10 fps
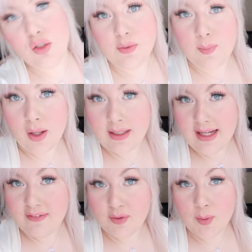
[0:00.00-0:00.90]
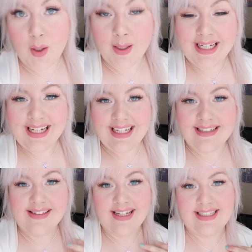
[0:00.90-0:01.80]
Good morning everyone. It
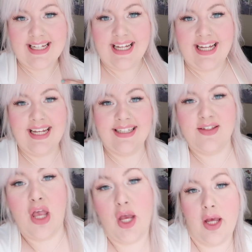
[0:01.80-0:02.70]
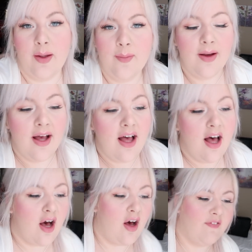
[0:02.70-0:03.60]
is day two
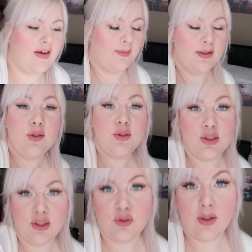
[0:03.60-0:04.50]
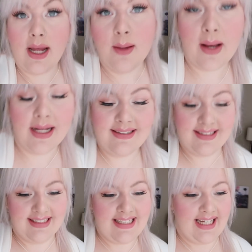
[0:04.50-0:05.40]
of our London trip and
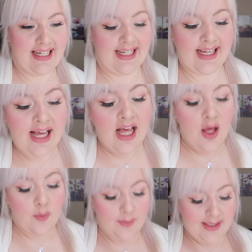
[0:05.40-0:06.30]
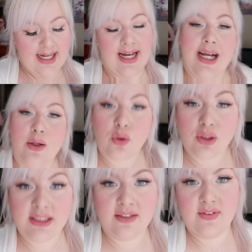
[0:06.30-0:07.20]
today we are
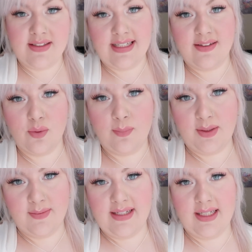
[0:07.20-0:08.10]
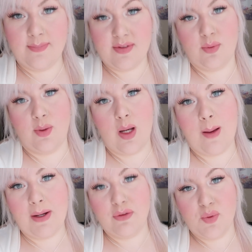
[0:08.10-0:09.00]
going to visit some museums. So we're
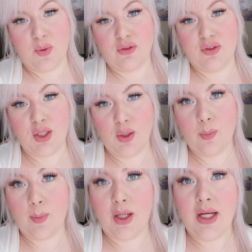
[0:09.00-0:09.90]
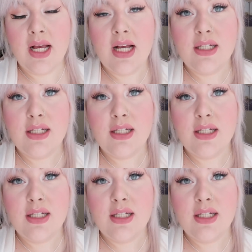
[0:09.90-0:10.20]
about to order an Uber